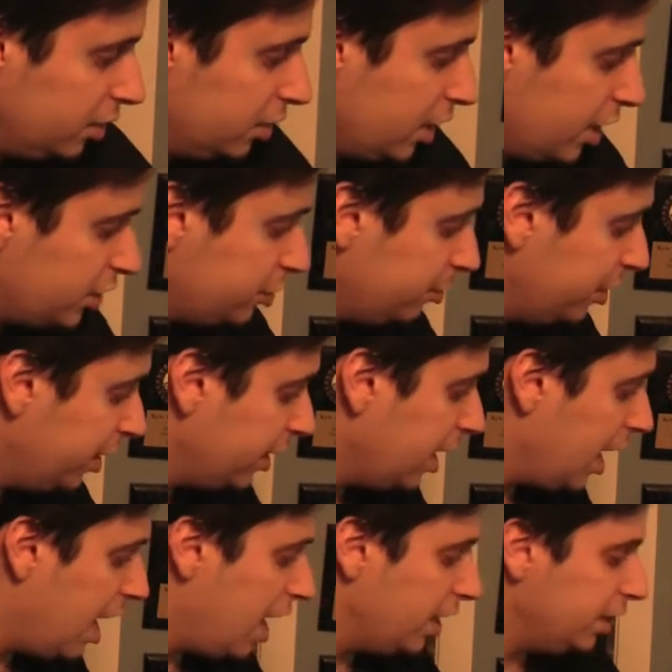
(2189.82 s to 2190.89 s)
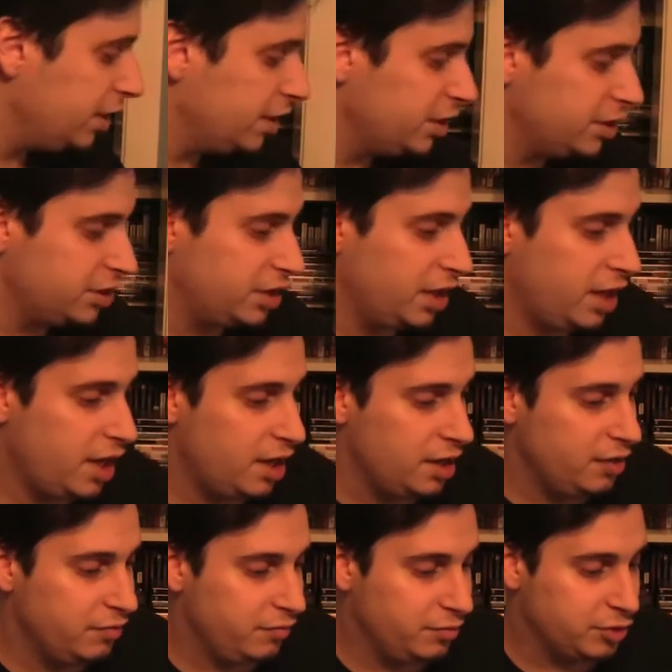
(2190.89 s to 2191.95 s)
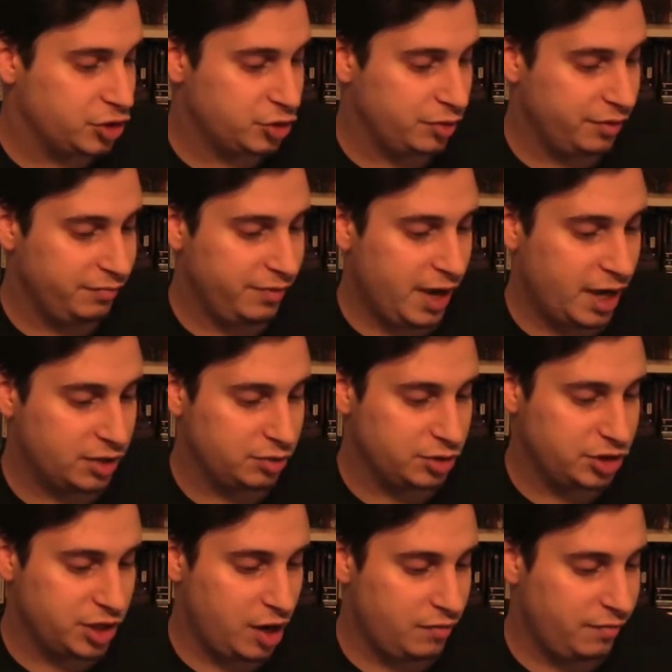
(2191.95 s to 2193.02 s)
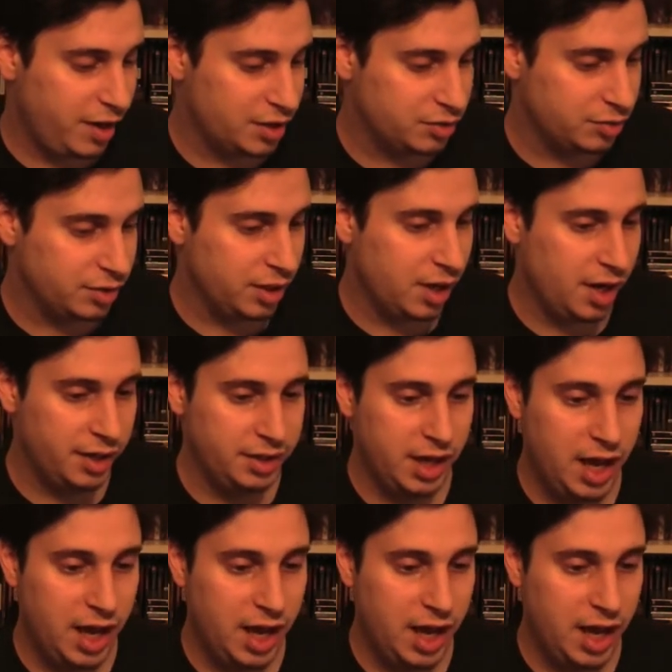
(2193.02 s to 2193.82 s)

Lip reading: Next one I got is from Scream Factory, Shout Factory line,